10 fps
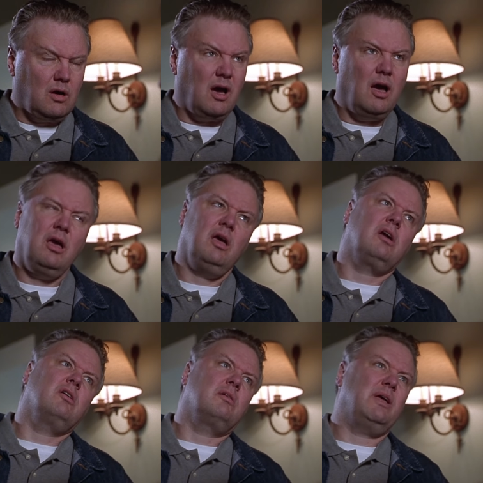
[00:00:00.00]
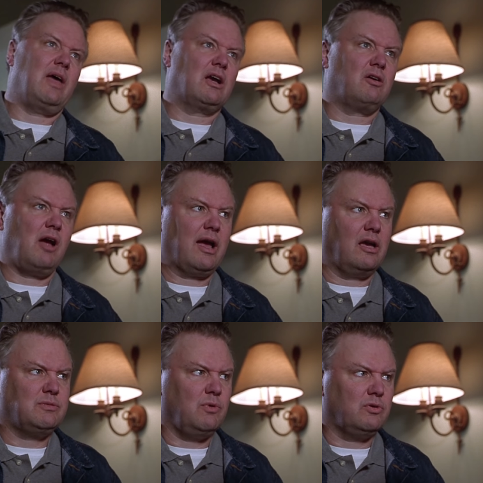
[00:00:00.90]
Well, it could have been that
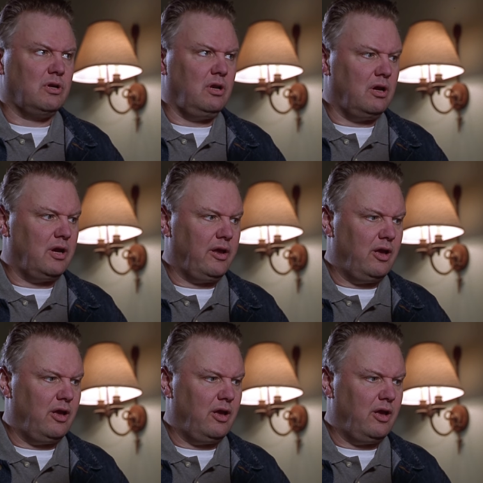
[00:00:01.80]
crack I smoked earlier, I